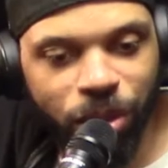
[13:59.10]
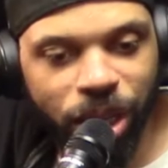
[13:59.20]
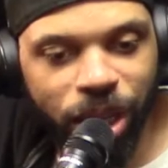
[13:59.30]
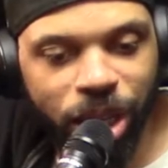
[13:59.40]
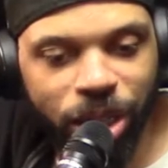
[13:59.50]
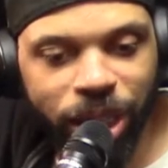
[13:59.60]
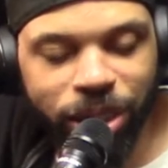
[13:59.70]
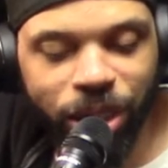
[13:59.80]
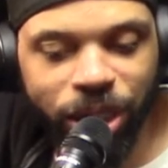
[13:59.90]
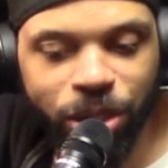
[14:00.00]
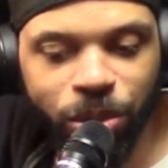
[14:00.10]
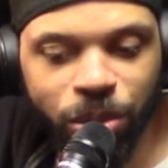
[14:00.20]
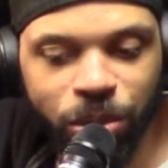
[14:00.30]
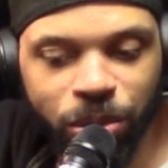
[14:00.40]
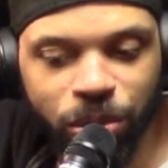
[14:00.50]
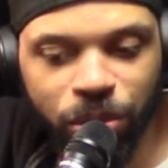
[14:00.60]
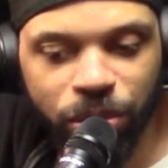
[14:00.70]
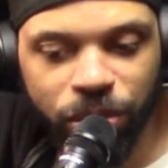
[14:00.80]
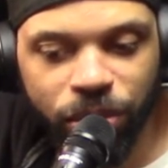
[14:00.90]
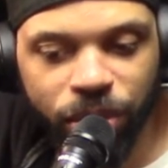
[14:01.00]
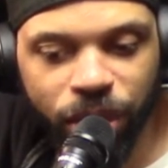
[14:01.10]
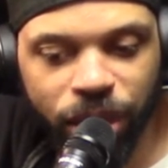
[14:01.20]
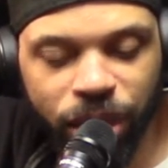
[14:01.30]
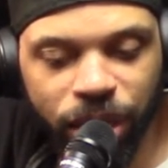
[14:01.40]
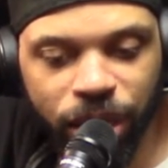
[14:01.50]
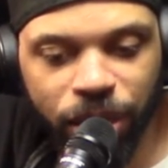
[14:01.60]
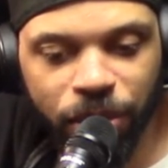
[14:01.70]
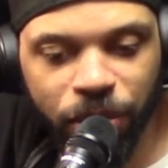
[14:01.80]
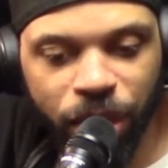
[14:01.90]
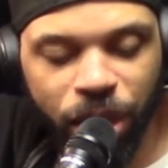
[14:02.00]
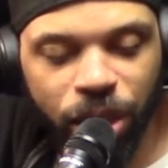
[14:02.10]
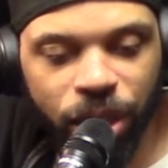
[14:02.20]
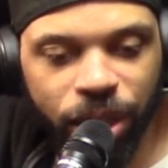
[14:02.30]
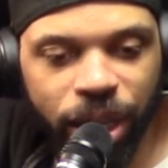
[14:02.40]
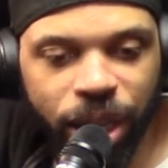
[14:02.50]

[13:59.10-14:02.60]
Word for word: uh, let's get to uh, now.